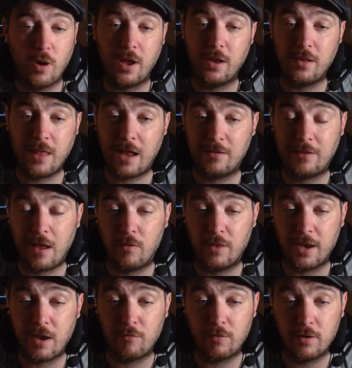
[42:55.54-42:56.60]
That's how they
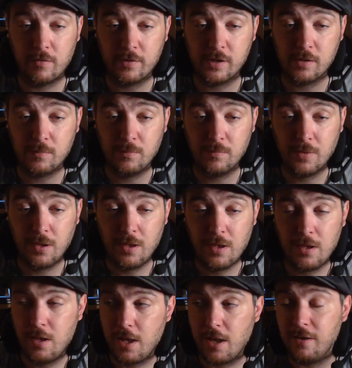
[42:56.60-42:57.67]
get rid of it.
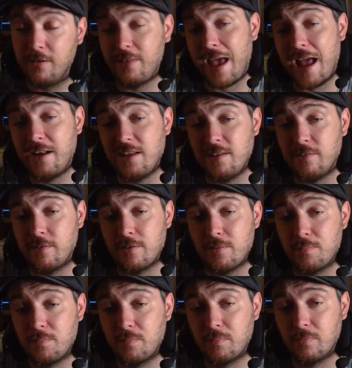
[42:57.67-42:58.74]
It's that easy
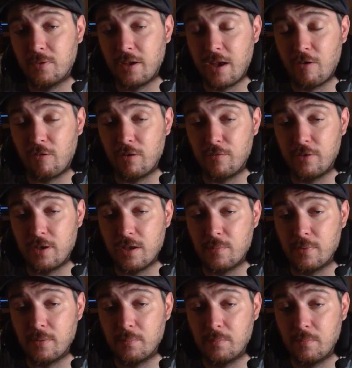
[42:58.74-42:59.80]
to get rid of a demon.